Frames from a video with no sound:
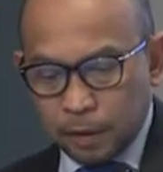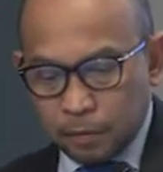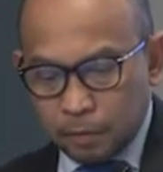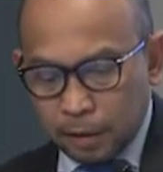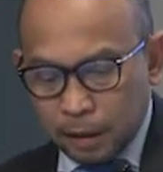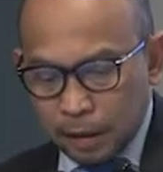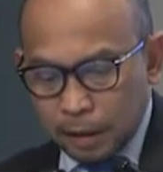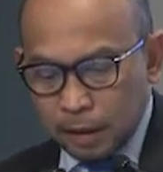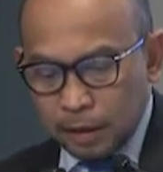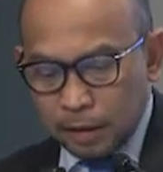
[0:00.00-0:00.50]

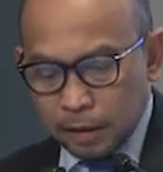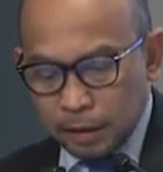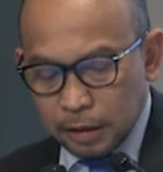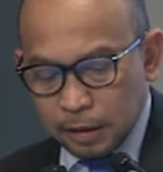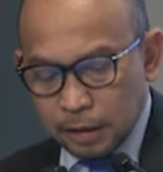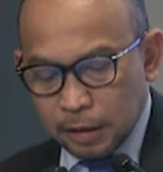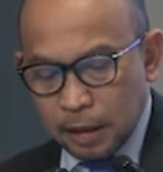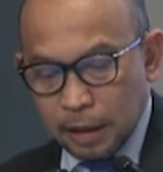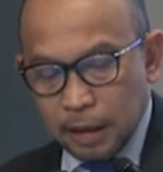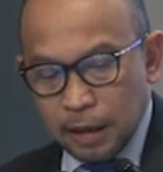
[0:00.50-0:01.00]

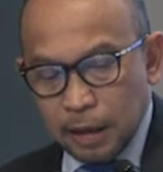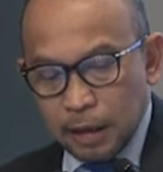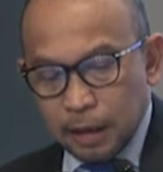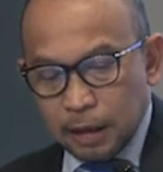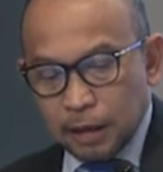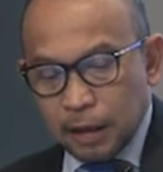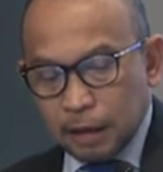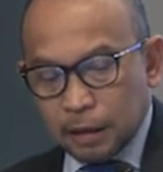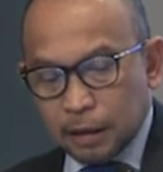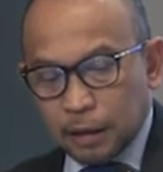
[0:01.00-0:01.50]
correlations
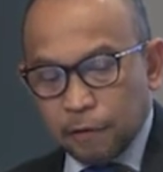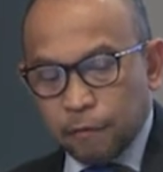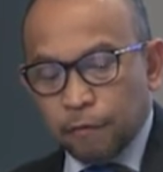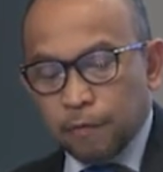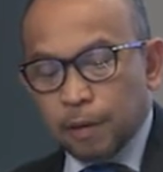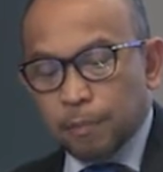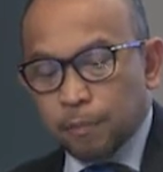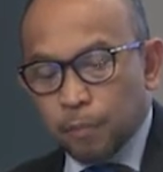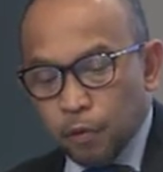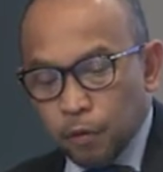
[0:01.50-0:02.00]
that if
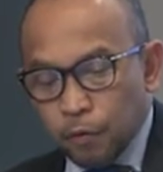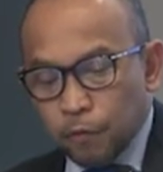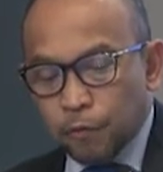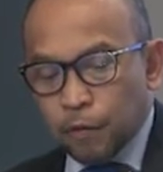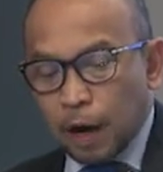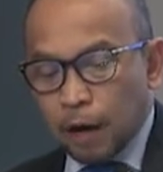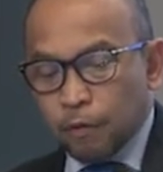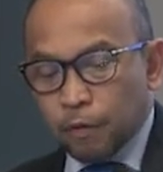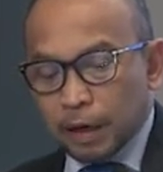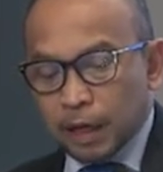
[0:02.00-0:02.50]
we move
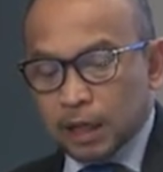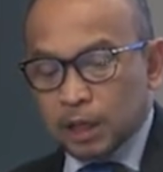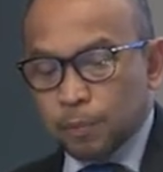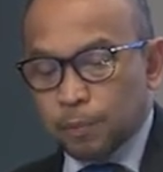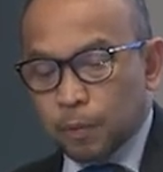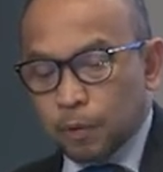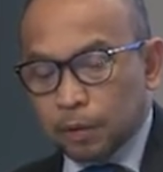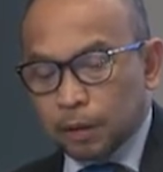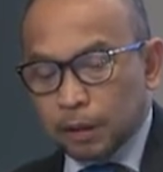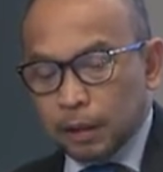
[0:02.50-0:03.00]
our
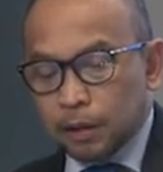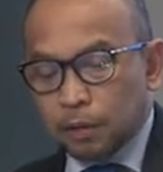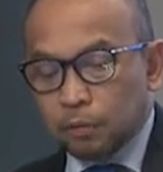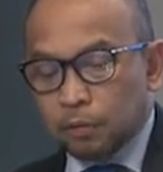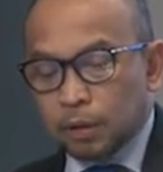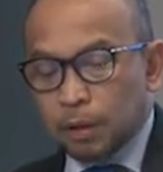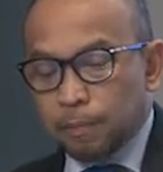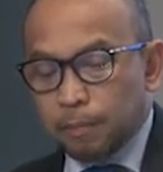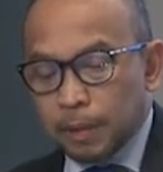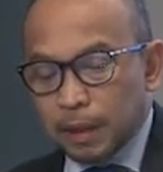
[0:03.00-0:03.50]
export
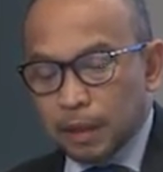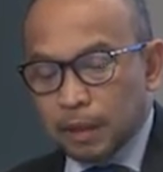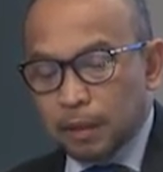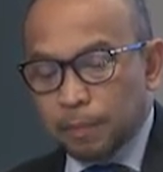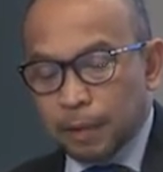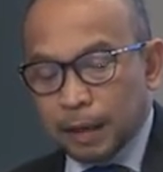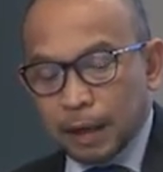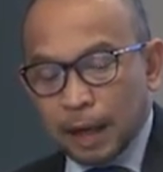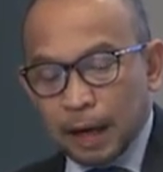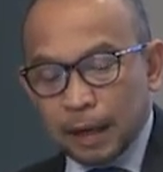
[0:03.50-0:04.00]
into the
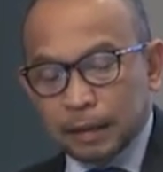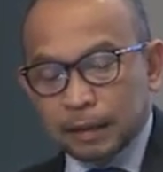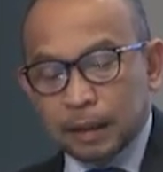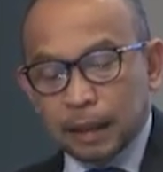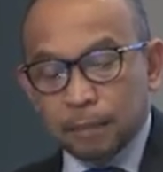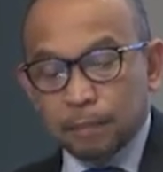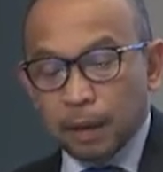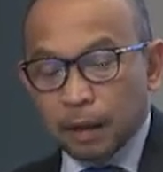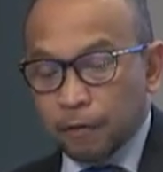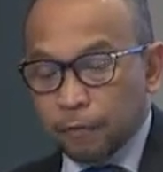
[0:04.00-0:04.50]
medium and
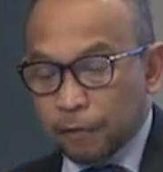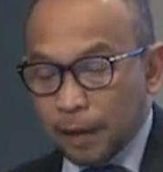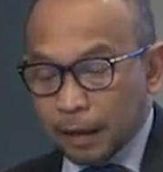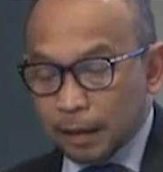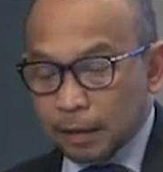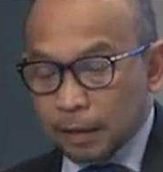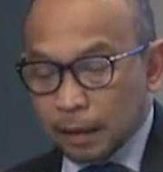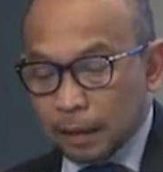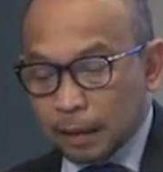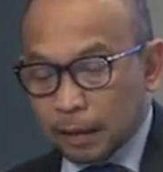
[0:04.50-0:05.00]
high-tech
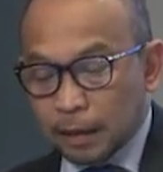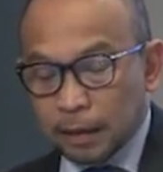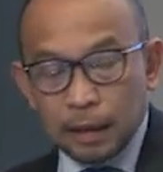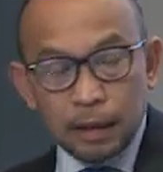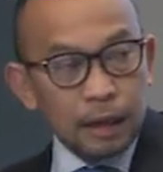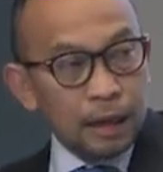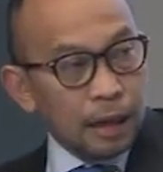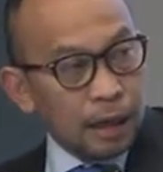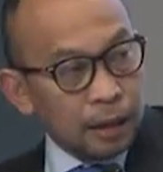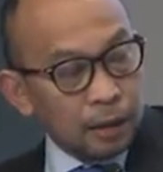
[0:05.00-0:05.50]
manufacturing
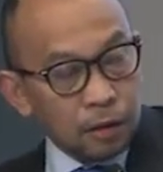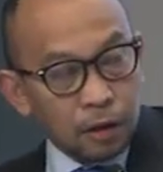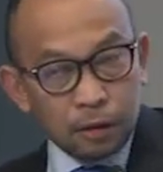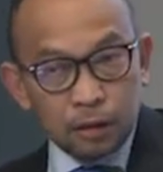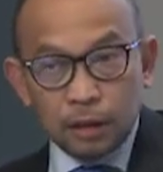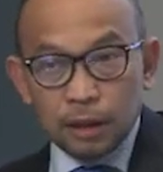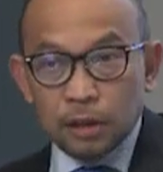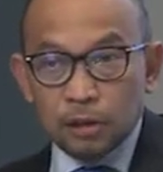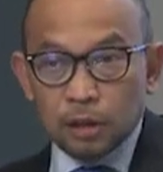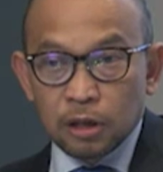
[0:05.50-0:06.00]
and
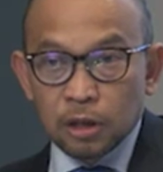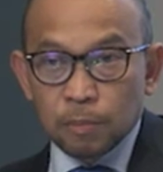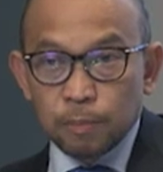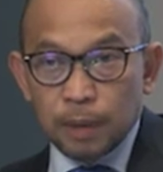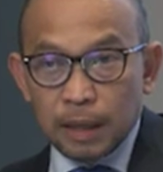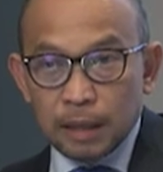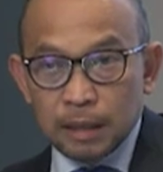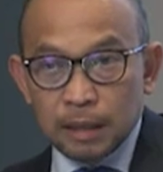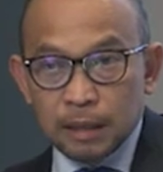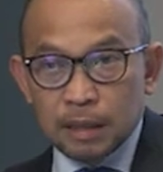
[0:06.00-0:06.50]
not
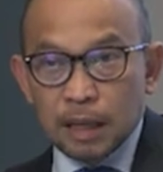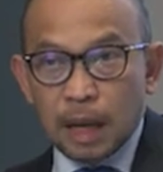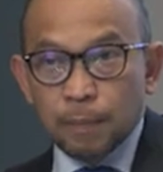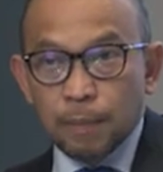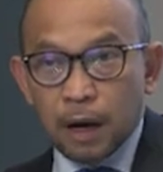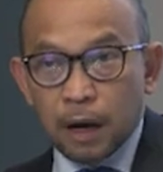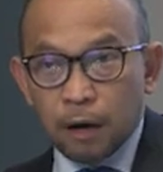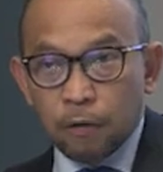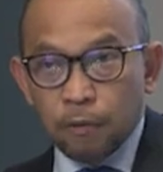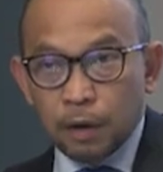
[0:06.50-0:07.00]
resource-based,
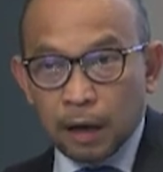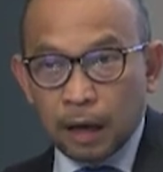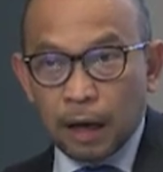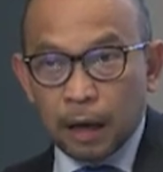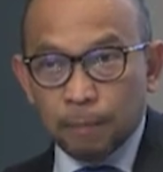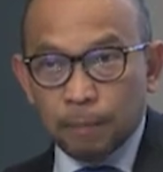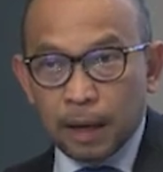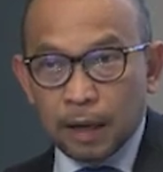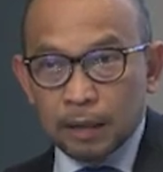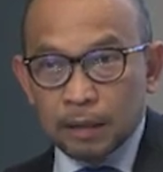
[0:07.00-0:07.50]
somehow will
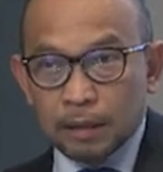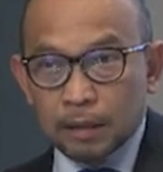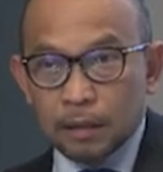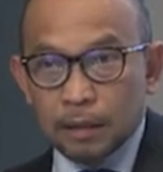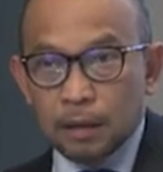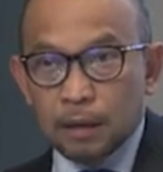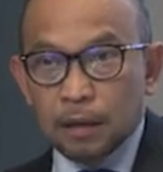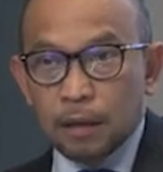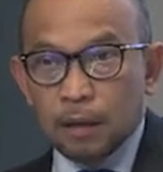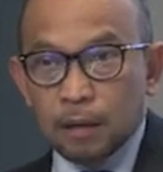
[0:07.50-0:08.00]
help us.
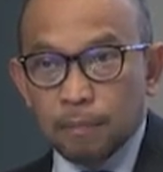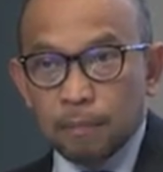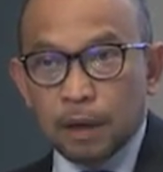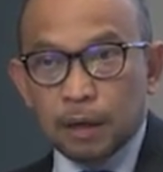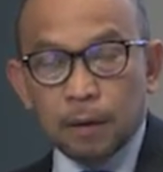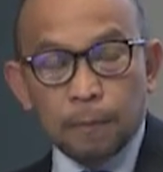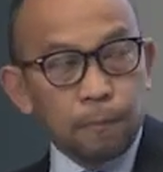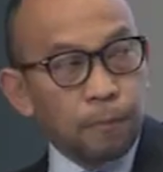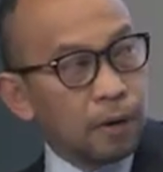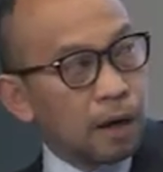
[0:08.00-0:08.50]

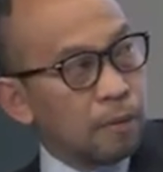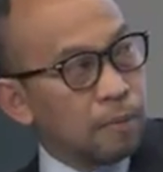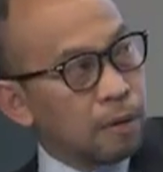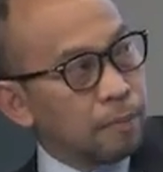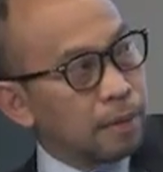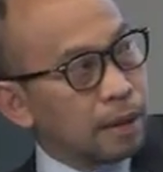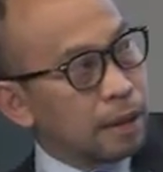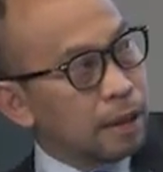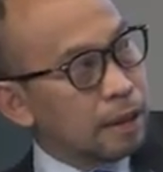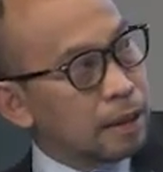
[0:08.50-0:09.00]
But the
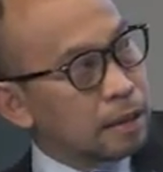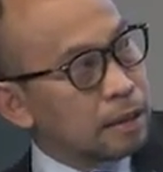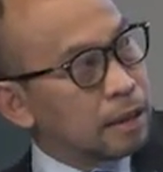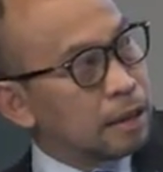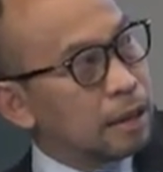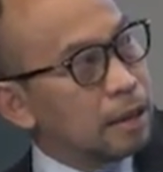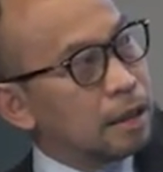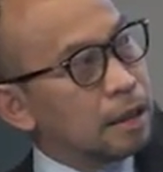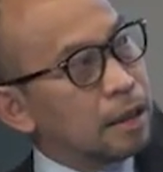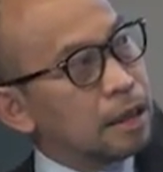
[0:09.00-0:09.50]
problem is,
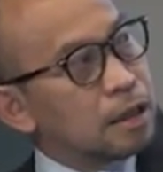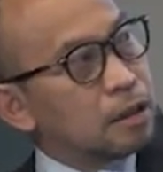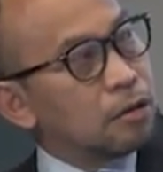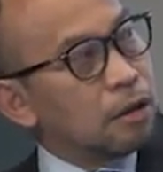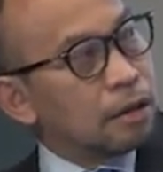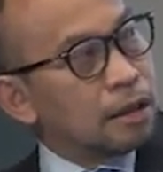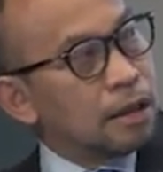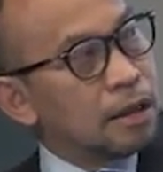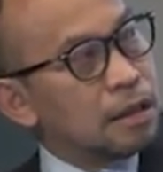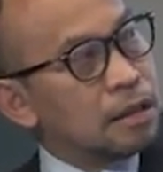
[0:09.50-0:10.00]
it's
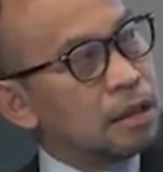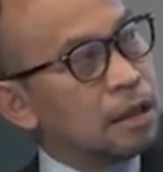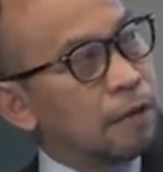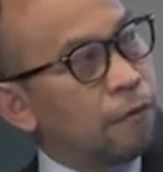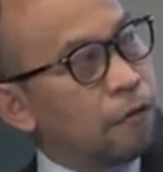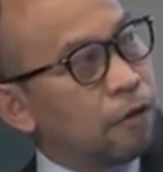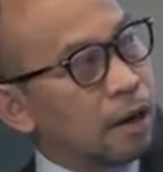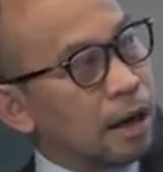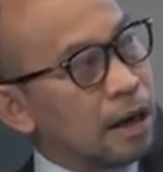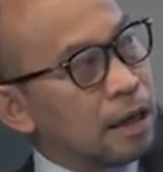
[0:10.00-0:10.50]
not easy
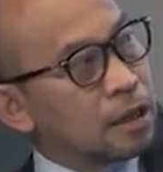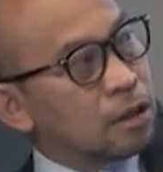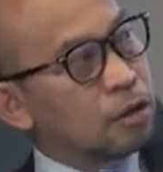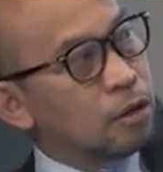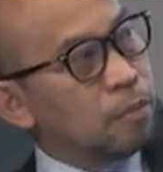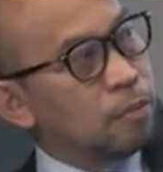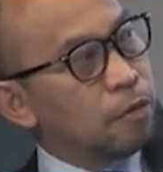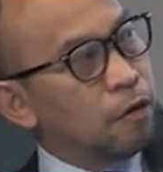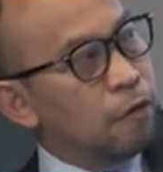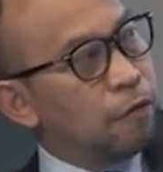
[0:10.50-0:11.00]
for us
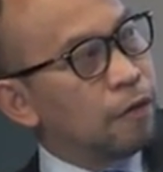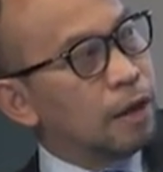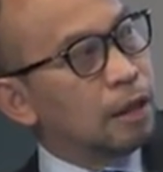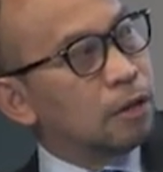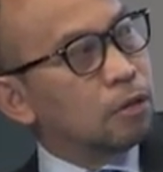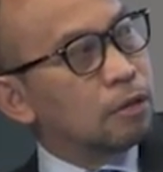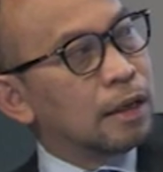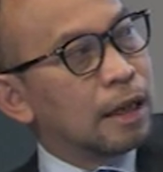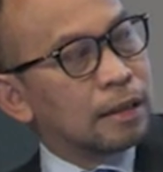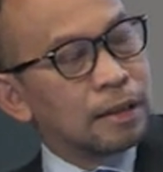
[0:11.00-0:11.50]
to move
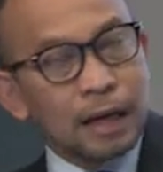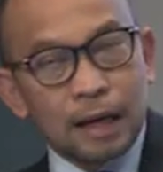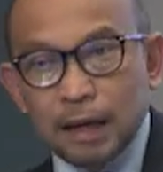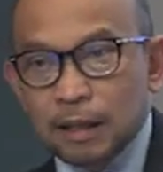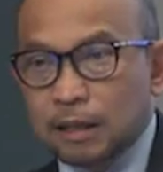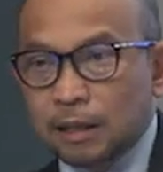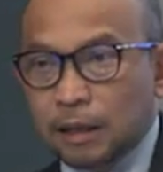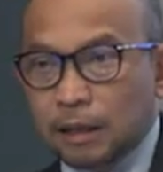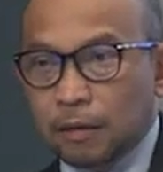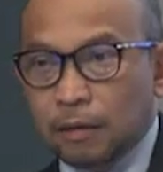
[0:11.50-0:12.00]
into that
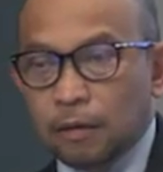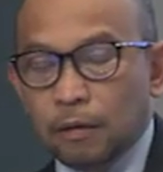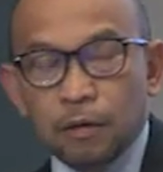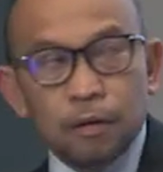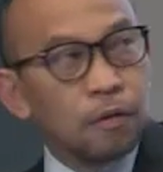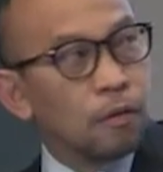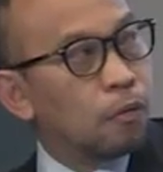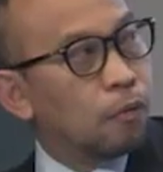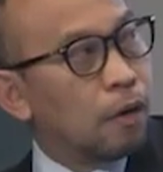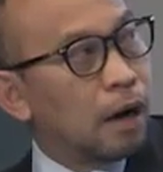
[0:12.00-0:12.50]
direction.
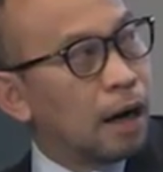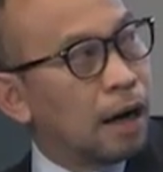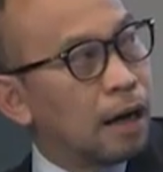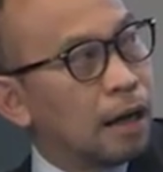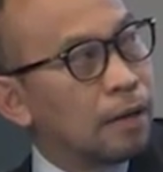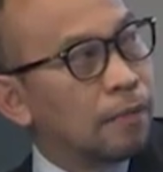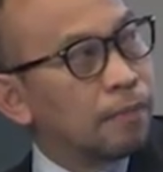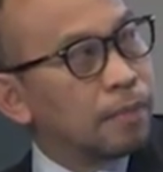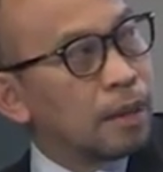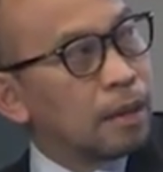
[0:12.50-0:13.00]

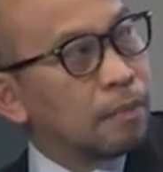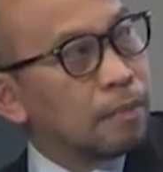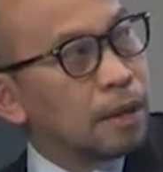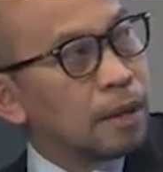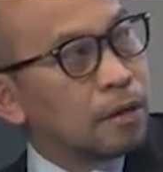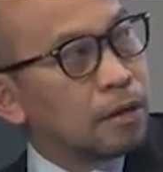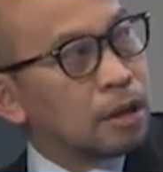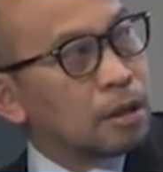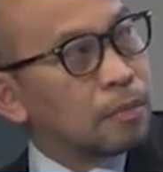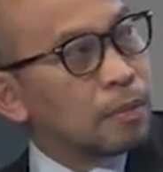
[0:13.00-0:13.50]
Why?
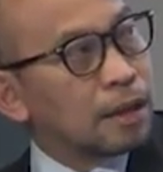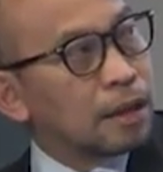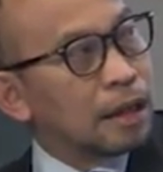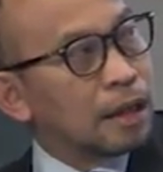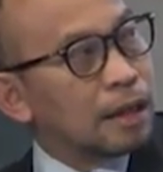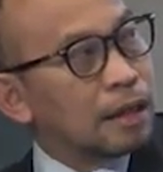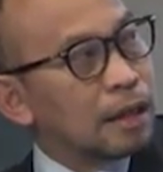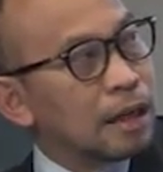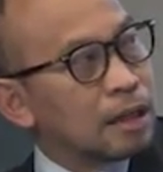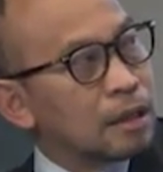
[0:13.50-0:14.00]
Because
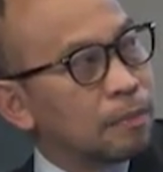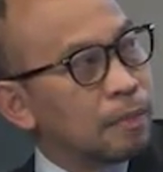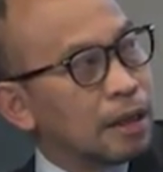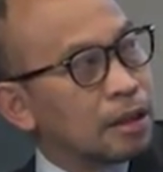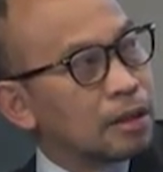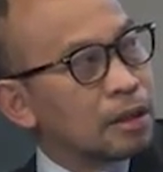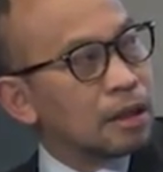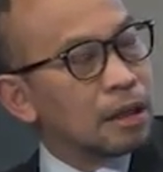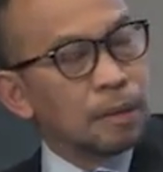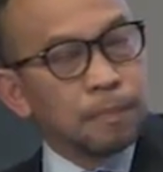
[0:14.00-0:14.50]
Mitali does
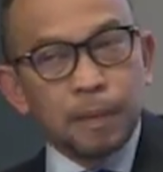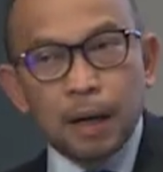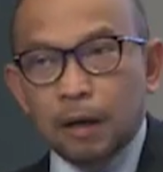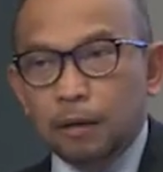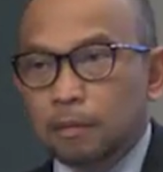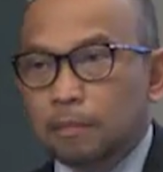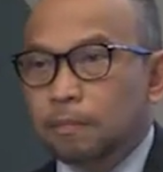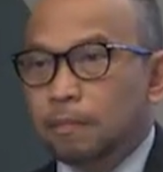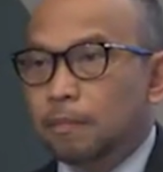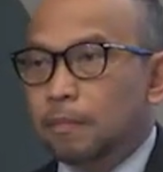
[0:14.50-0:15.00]
mention
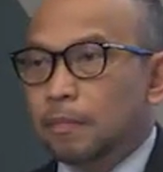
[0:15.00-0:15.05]
about